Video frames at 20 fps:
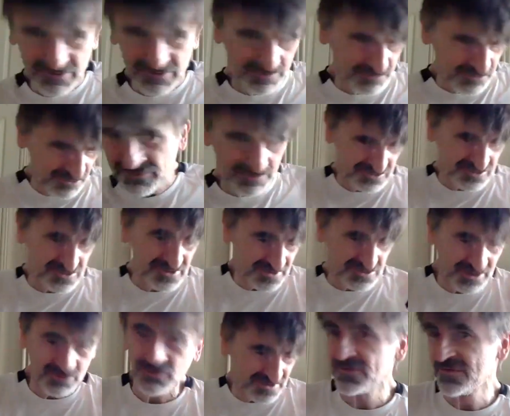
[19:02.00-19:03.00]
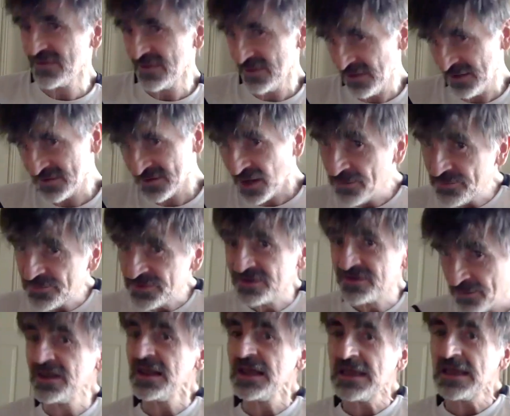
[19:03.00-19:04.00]
approach that was adopted
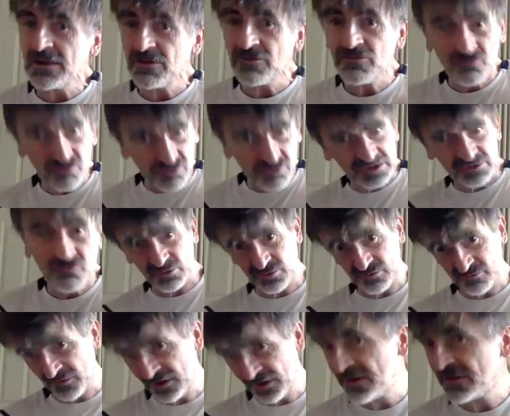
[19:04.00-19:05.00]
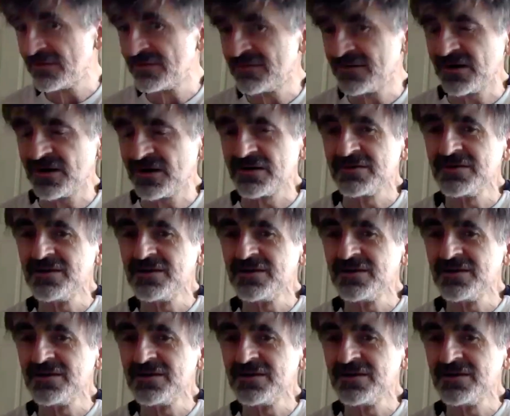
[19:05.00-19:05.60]
right at the start,